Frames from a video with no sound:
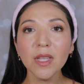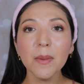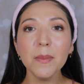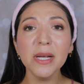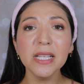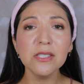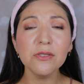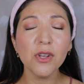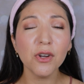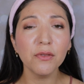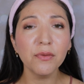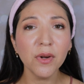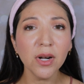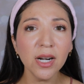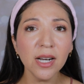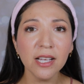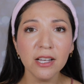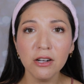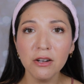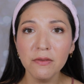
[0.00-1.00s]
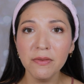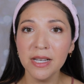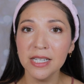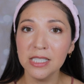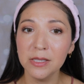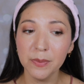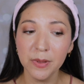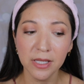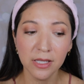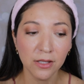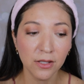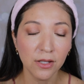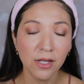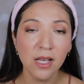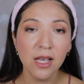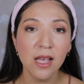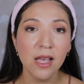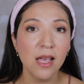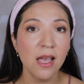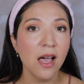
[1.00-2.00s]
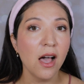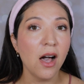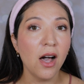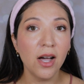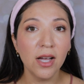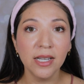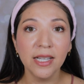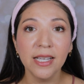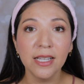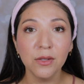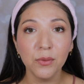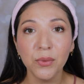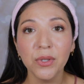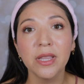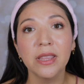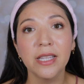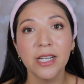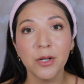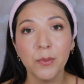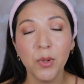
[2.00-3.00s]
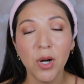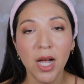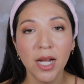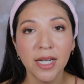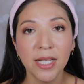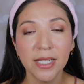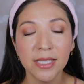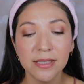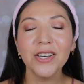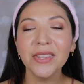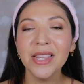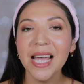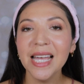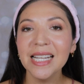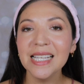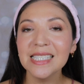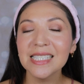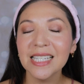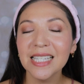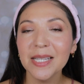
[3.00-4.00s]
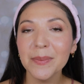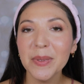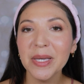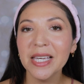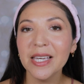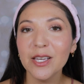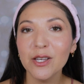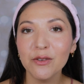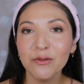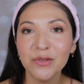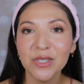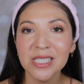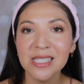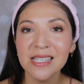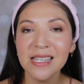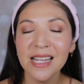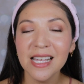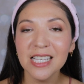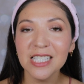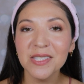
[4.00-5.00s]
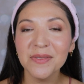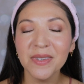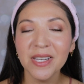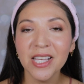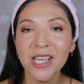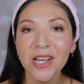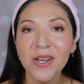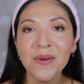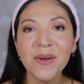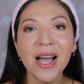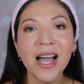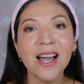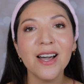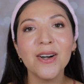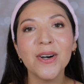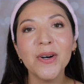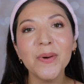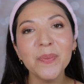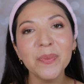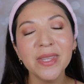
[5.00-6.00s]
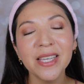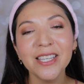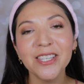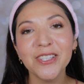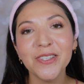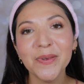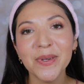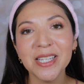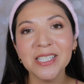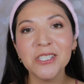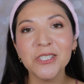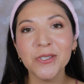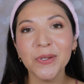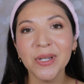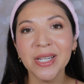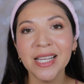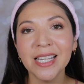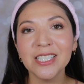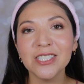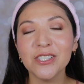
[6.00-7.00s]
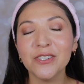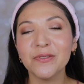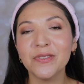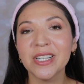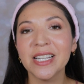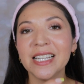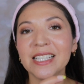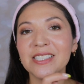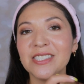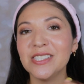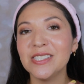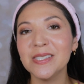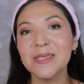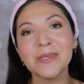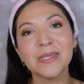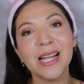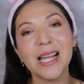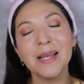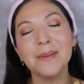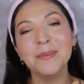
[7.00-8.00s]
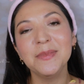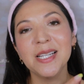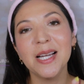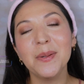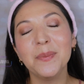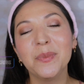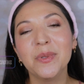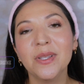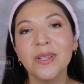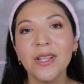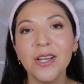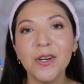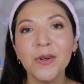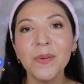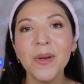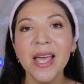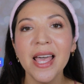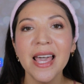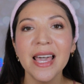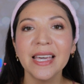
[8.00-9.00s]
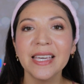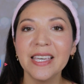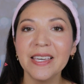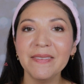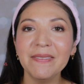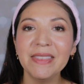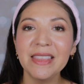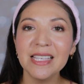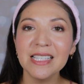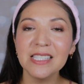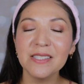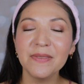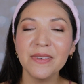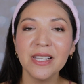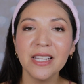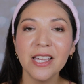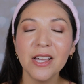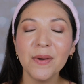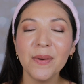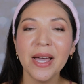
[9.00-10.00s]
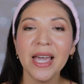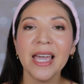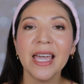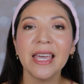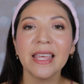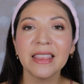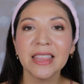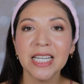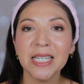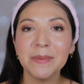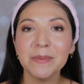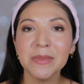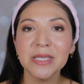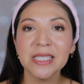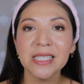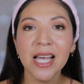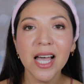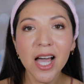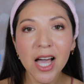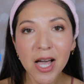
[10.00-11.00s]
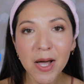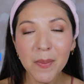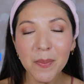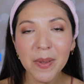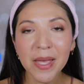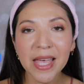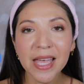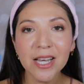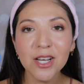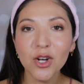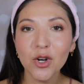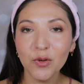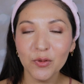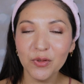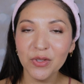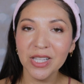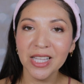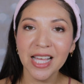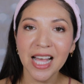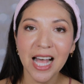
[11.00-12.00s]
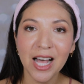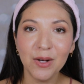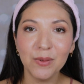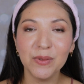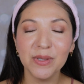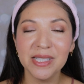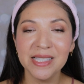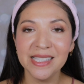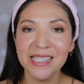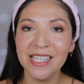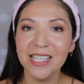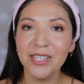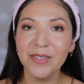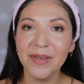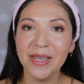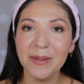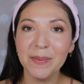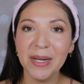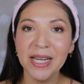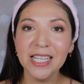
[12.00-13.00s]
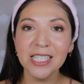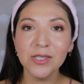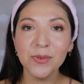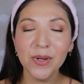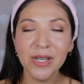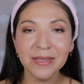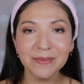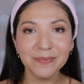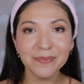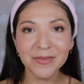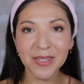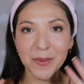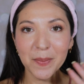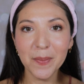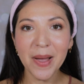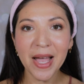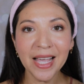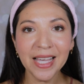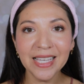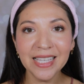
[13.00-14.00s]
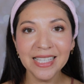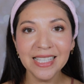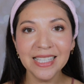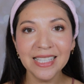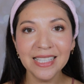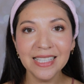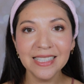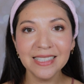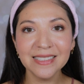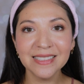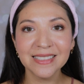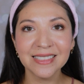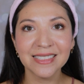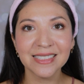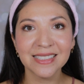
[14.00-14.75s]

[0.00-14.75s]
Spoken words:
But so far e.l.f. has been on it with their product. So that is going to be it for today's video. I hope that you enjoyed it. Don't forget to subscribe down below, give this video a thumbs up, and hopefully I will see you in my next one. Bye.